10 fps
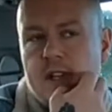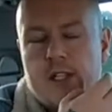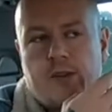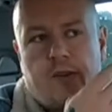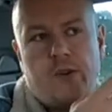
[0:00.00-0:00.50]

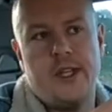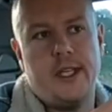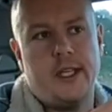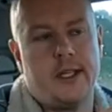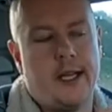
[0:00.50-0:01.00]
it's
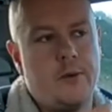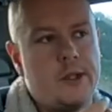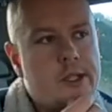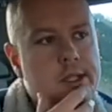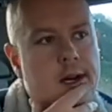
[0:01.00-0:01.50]
funny how
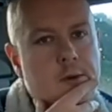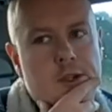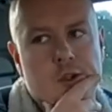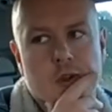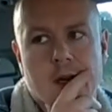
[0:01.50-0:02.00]
it's
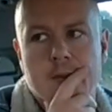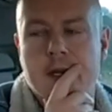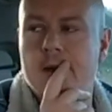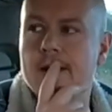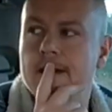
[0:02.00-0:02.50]
done. I
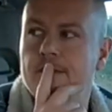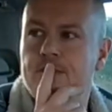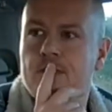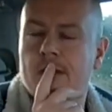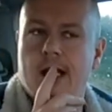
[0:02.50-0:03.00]
mean,
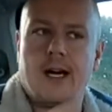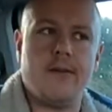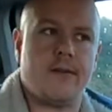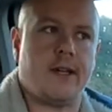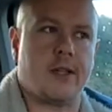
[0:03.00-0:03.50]

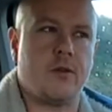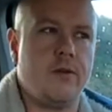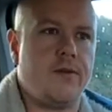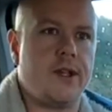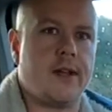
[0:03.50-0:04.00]
I
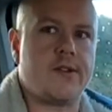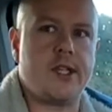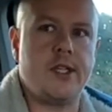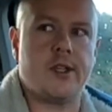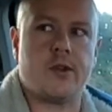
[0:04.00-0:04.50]
don't think I've
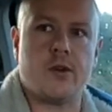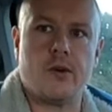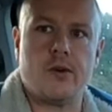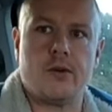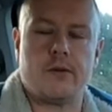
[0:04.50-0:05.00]
seen it
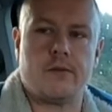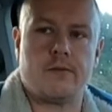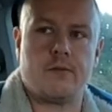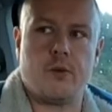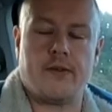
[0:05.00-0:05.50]
done
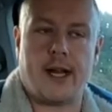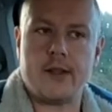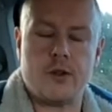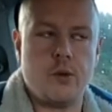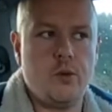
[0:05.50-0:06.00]
with
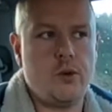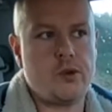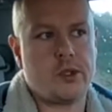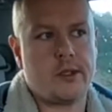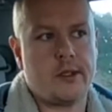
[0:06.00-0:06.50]
hand
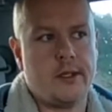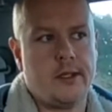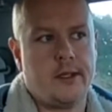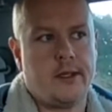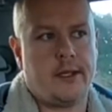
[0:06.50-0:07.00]
tools.
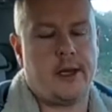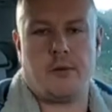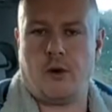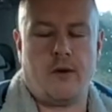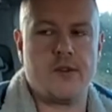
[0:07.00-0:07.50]

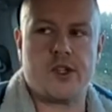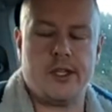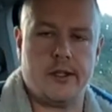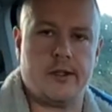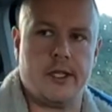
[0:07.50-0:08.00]

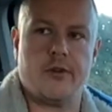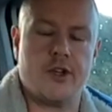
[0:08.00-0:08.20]
Obviously the